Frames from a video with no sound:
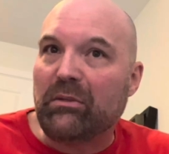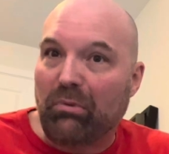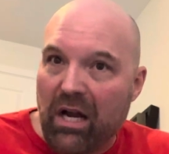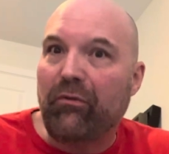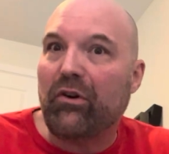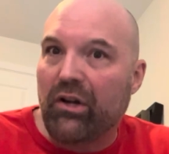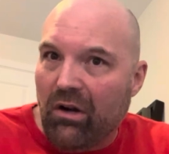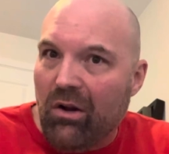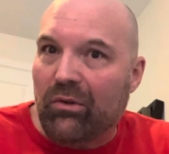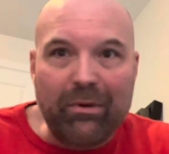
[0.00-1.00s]
Pray for your
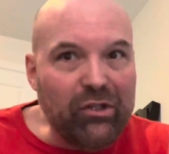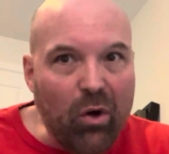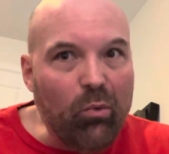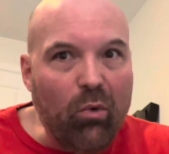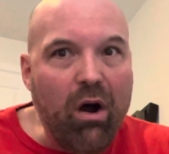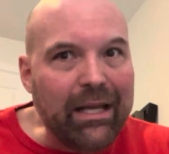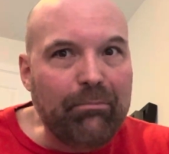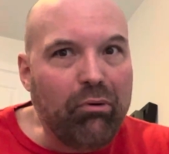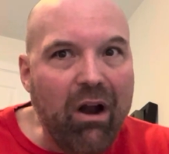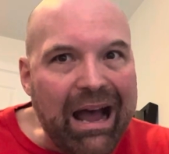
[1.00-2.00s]
own. I mean, don't walk in
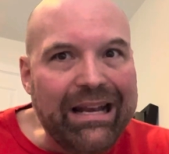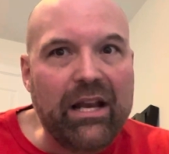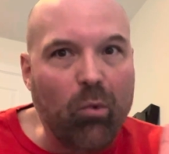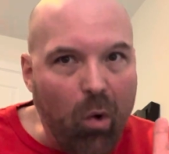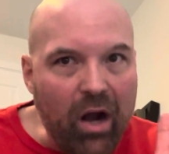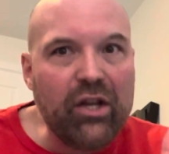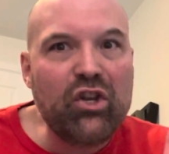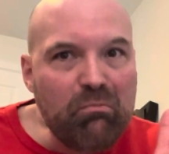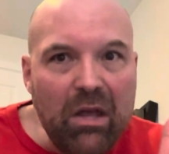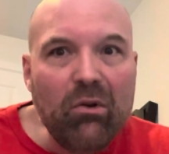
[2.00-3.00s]
pride here. Walk in
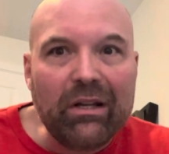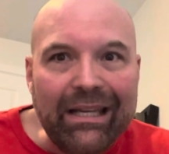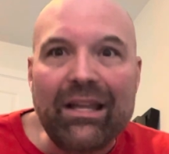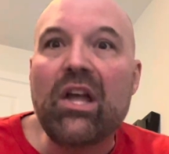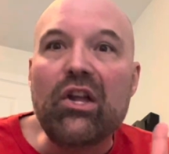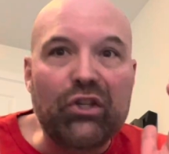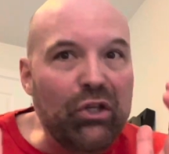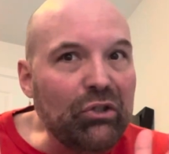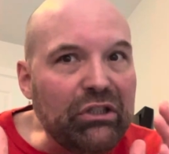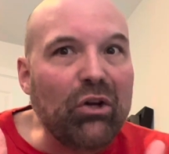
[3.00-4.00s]
humility.
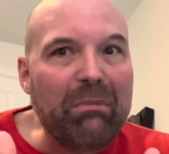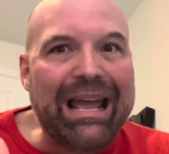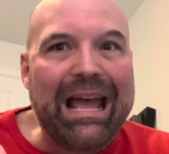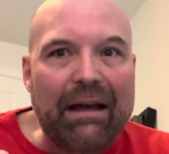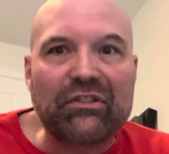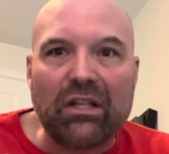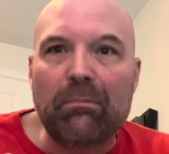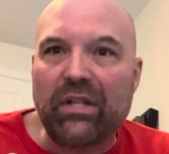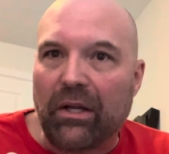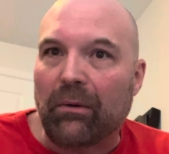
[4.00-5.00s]
You still may have
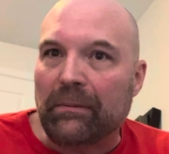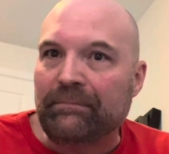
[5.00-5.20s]
some too.